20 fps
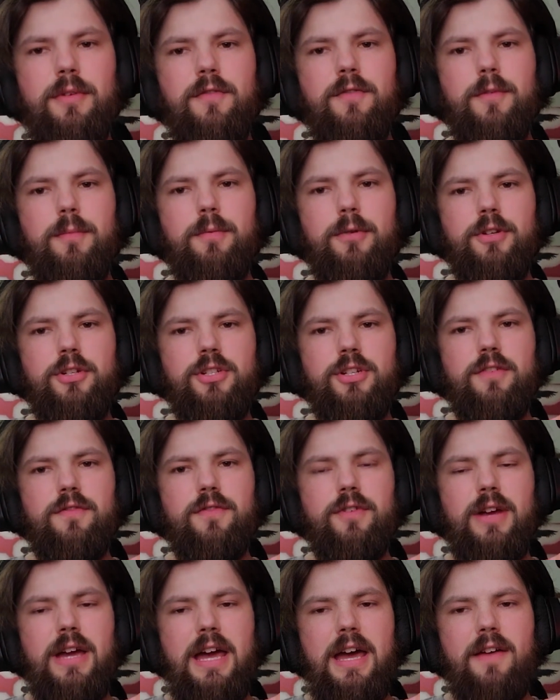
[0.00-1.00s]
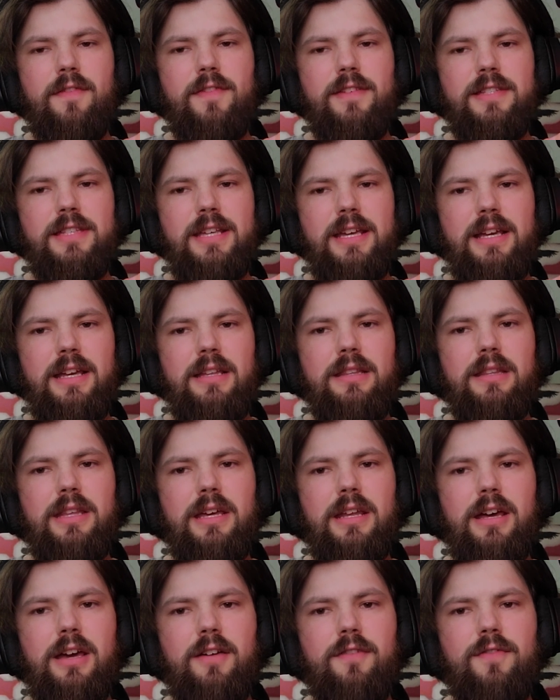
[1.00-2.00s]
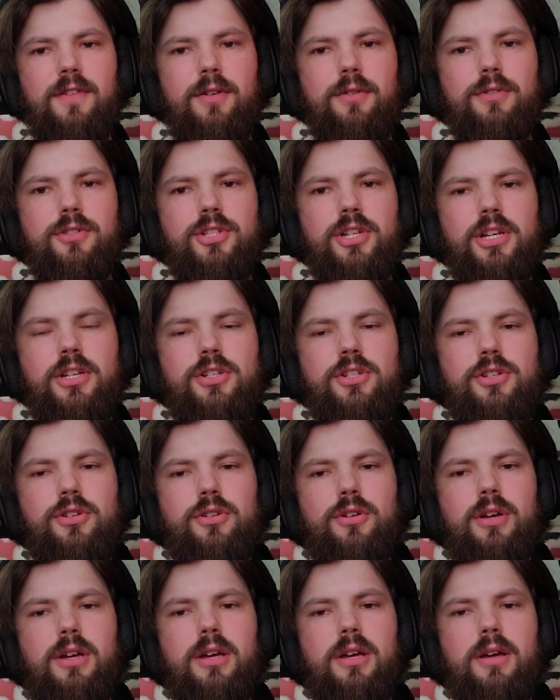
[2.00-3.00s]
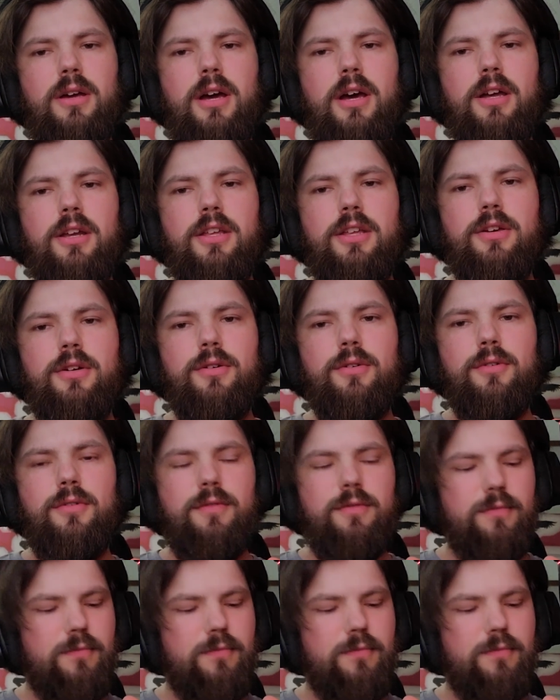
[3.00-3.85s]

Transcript: If you push it for half a second and let off, it will change your audio.